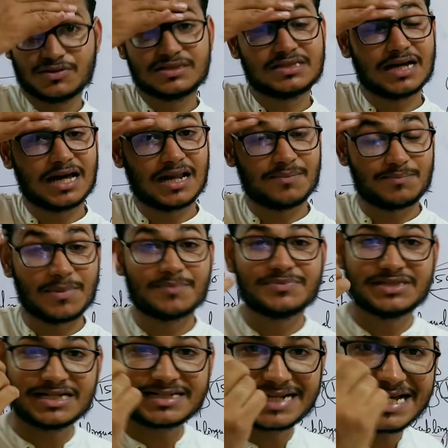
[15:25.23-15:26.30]
with the help of
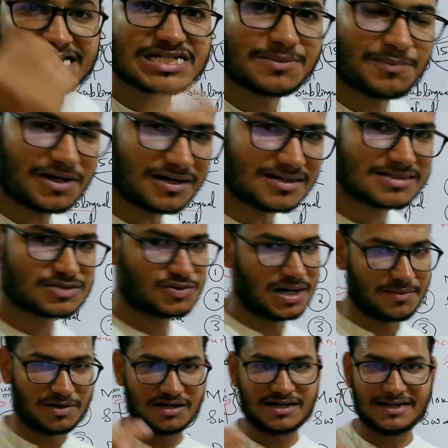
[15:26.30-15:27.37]
the taste buds. We
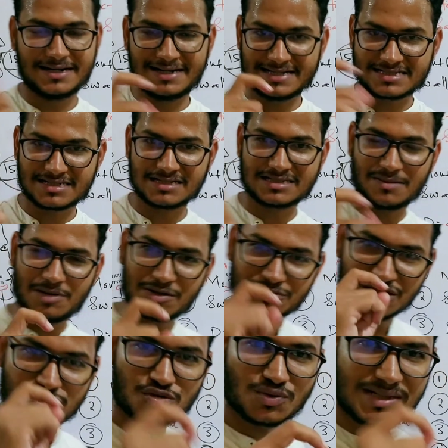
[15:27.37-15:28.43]
have already discussed about the
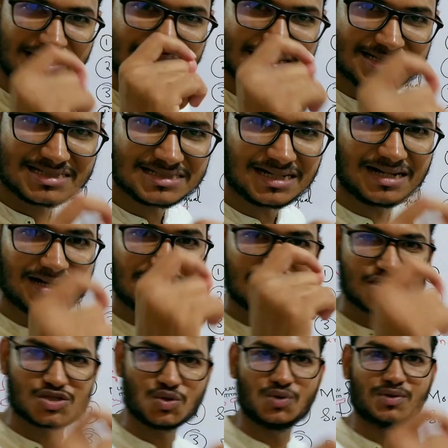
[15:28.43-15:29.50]
sweet, salt,
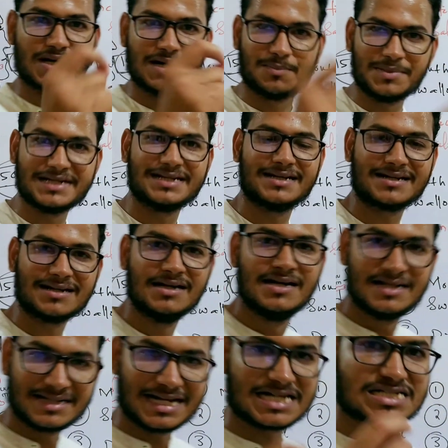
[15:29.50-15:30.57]
sour and bitter
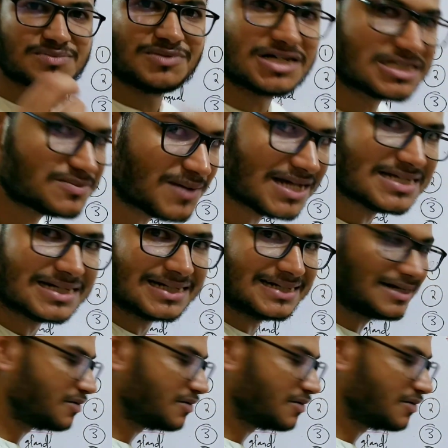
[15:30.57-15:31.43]
taste buds present in